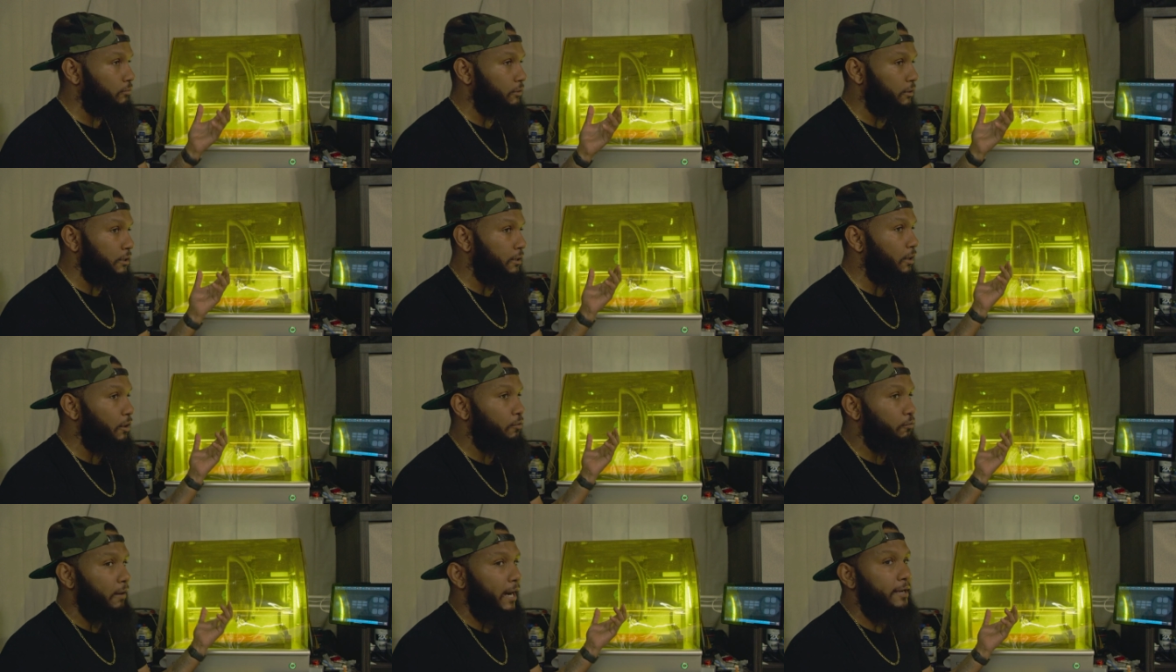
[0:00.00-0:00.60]

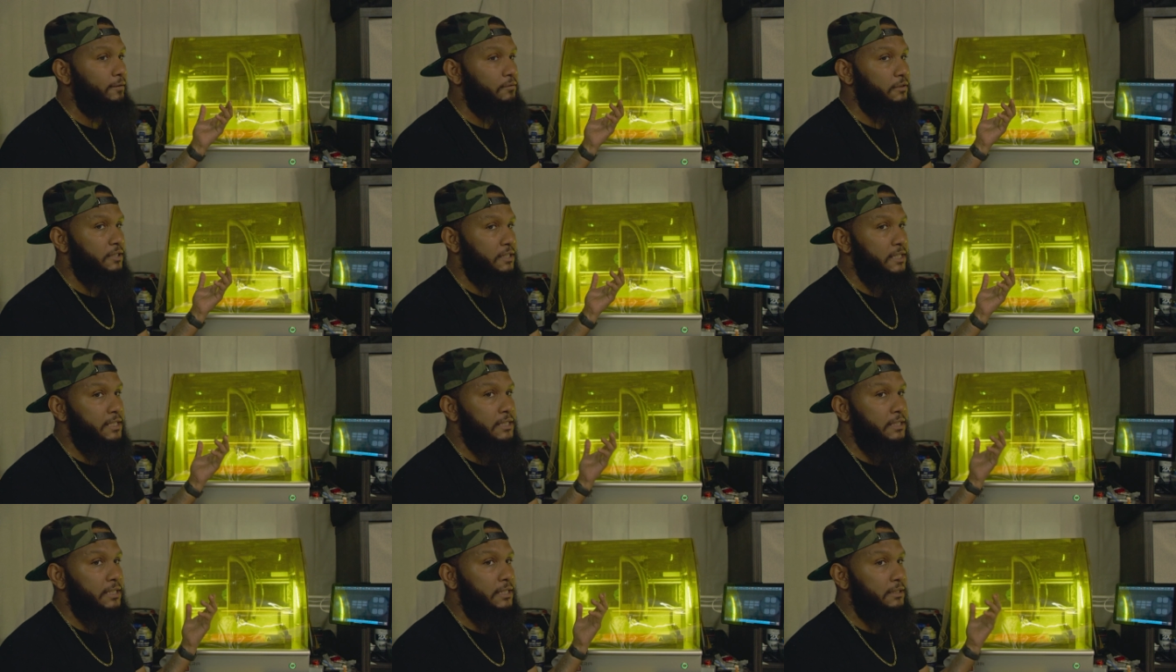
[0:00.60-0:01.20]
right
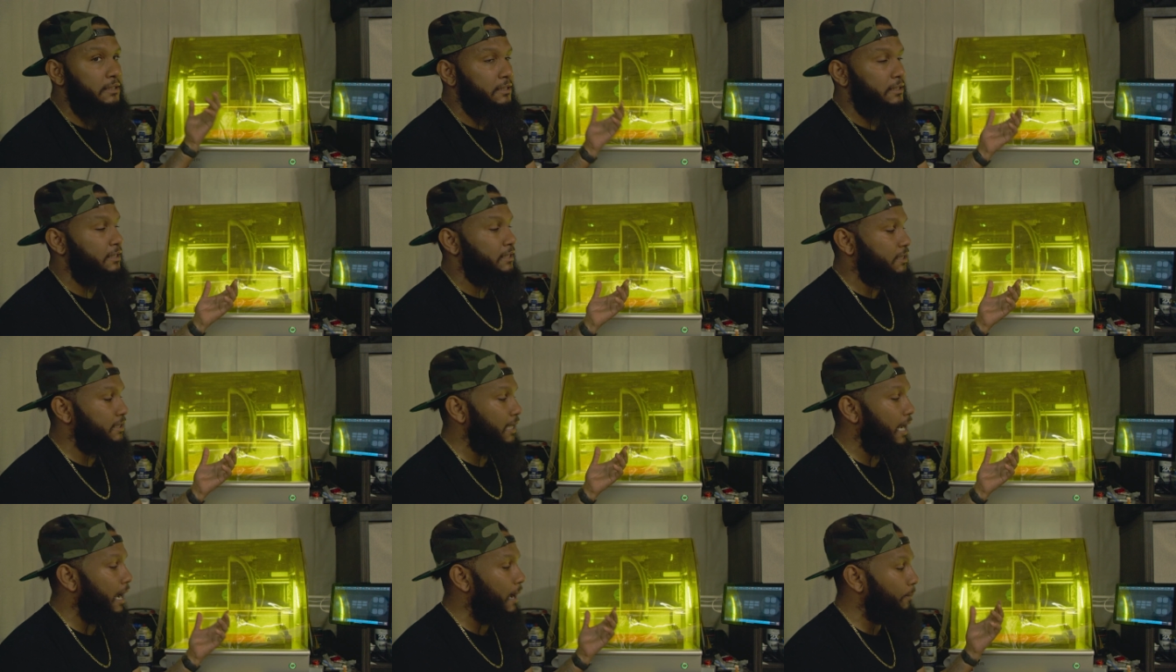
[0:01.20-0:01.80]
resistance to
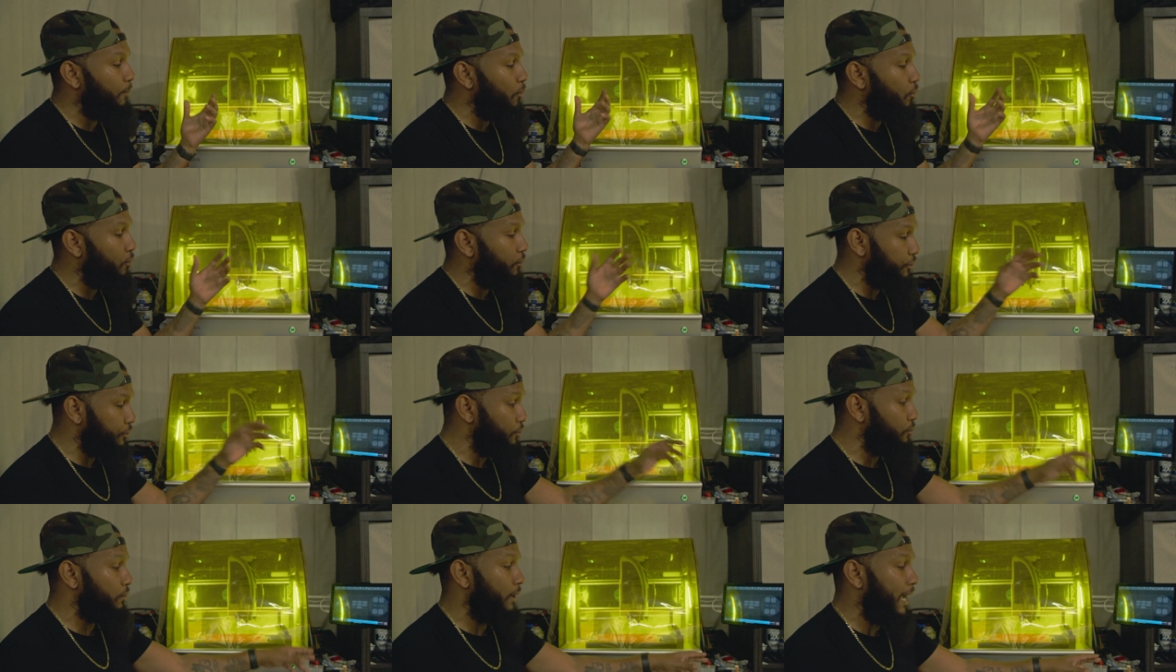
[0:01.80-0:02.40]
stop,
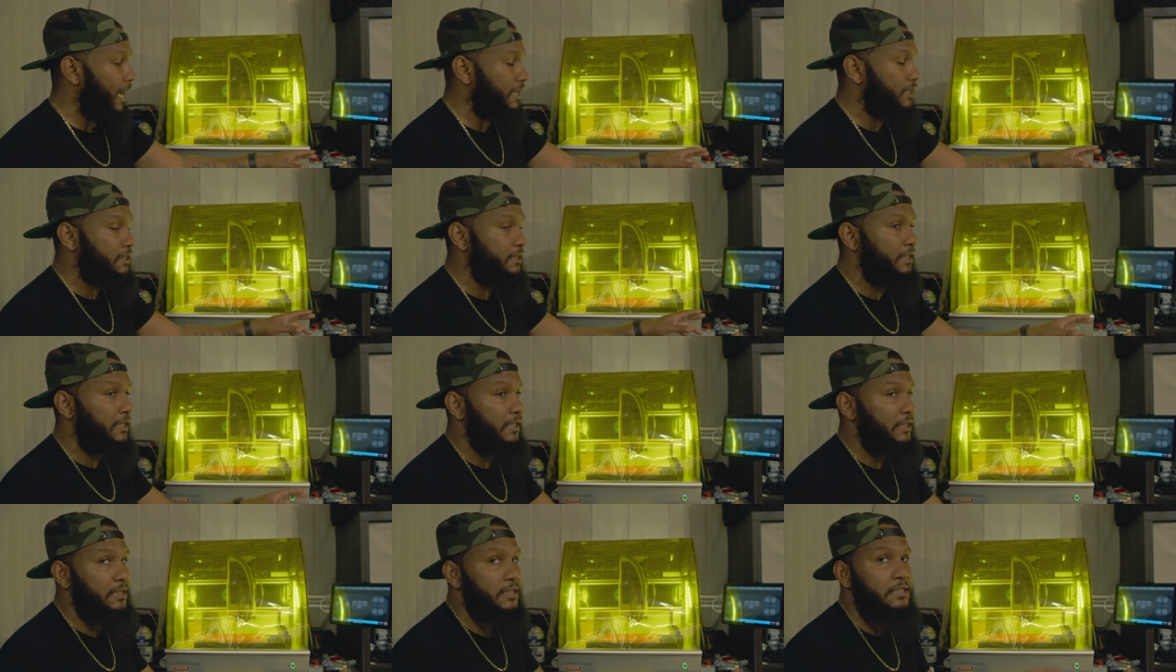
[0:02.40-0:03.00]
or you
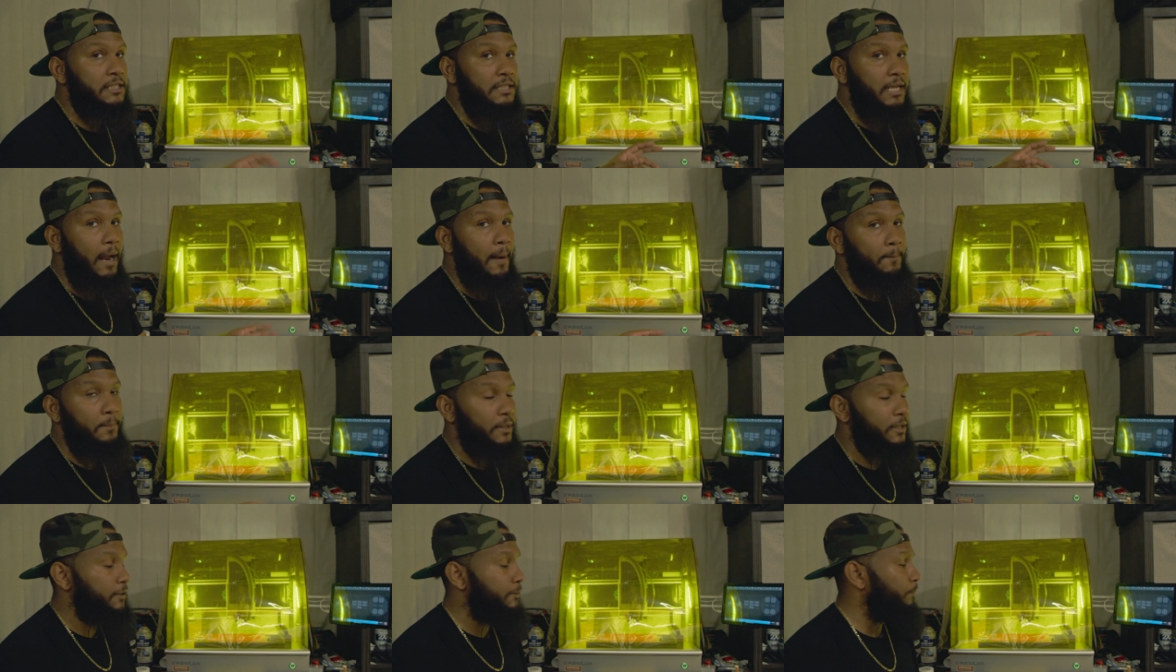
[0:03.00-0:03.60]
actually hit the
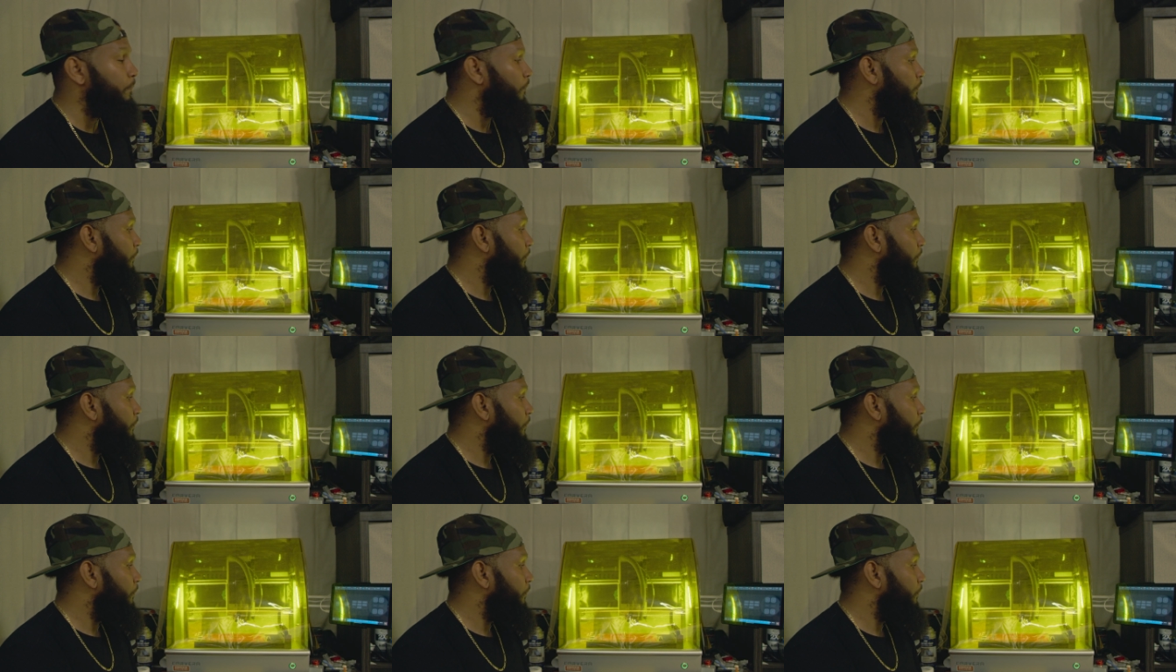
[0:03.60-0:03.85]
stop button.